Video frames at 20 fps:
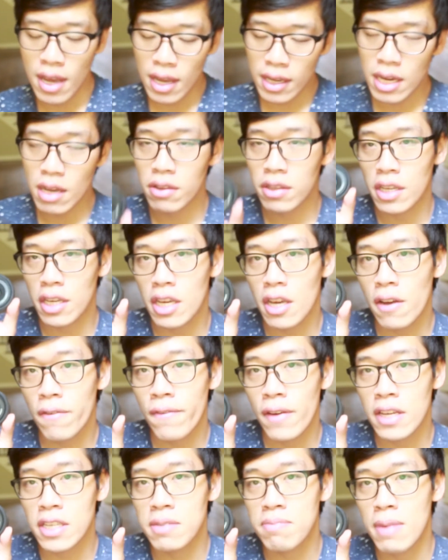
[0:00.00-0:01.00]
Now the
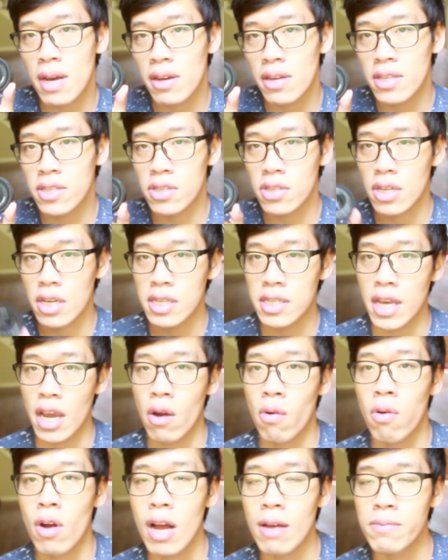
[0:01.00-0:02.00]
EFS mount is a
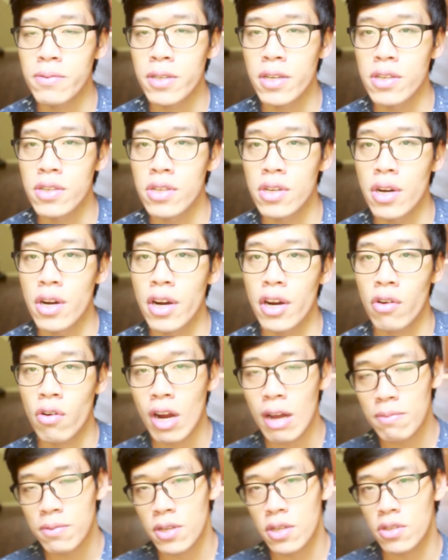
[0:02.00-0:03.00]
crop sensor.
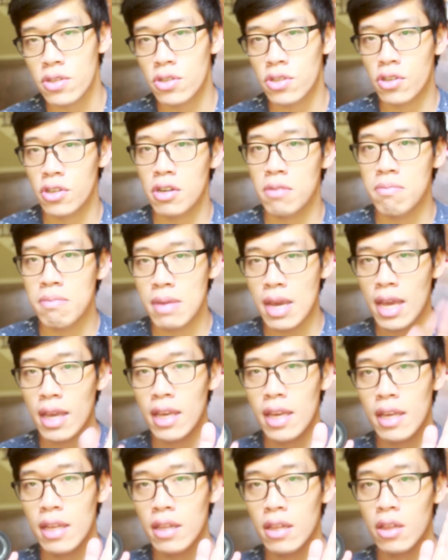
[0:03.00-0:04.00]
Crop sensors are going to
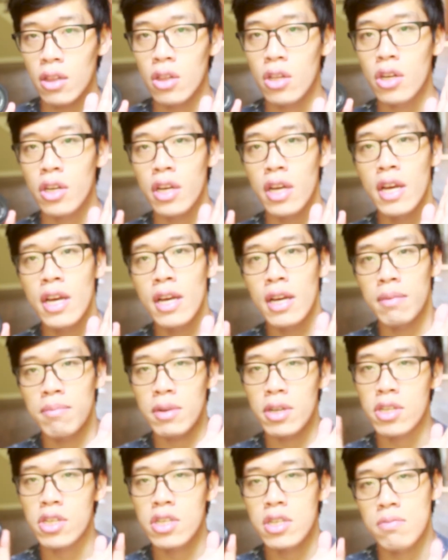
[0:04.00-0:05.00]
make it look
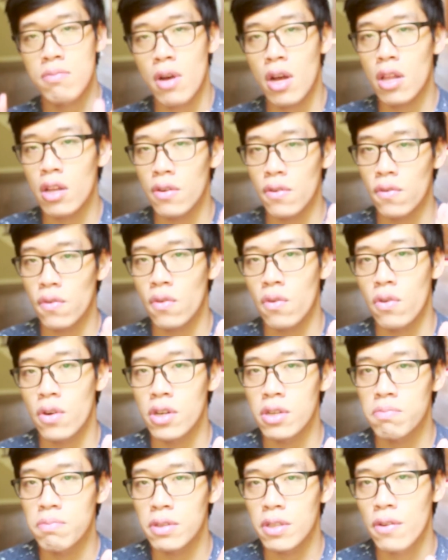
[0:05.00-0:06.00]
much smaller, of
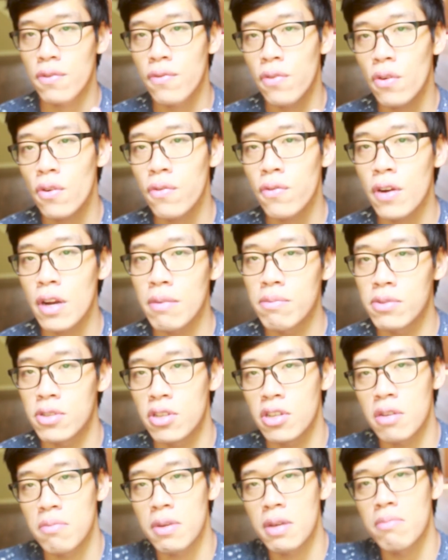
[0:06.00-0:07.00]
course, but the full frame is
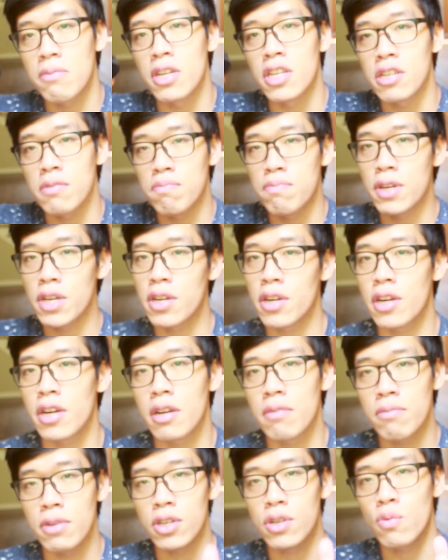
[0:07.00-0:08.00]
going to be a much bigger
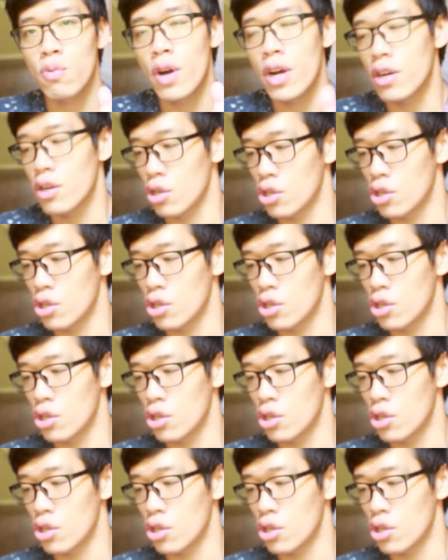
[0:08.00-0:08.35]
and much wider